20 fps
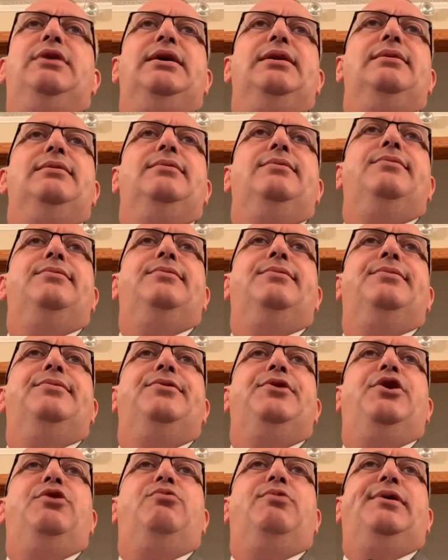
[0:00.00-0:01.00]
You
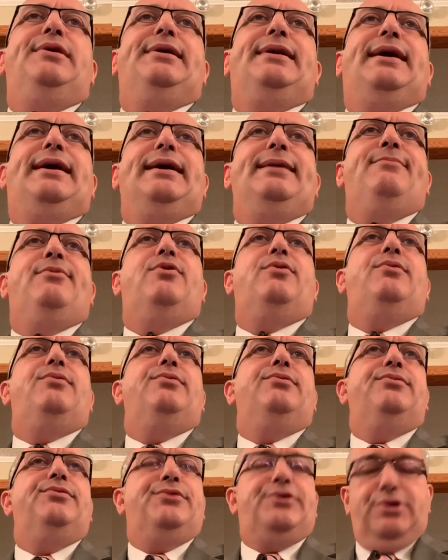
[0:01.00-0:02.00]
weren't
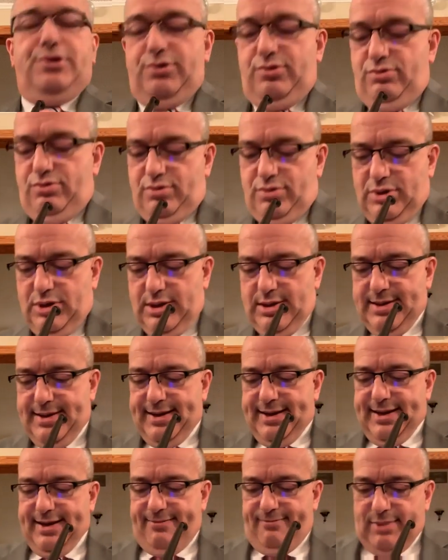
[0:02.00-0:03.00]
able to
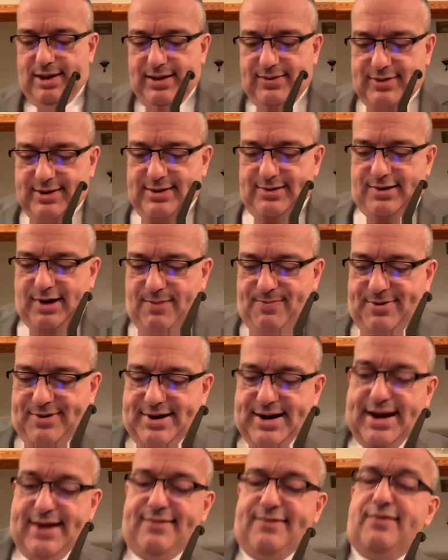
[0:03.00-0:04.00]
give me the
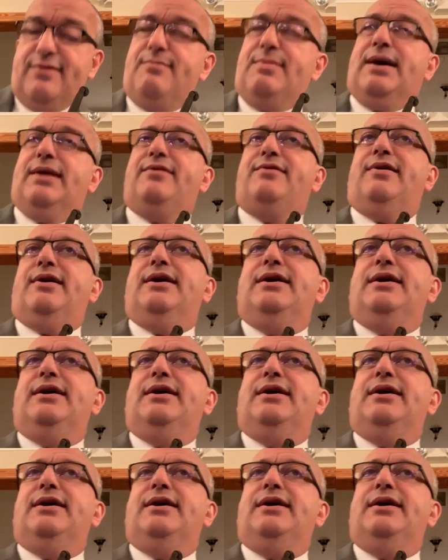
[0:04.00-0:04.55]
interpretation of my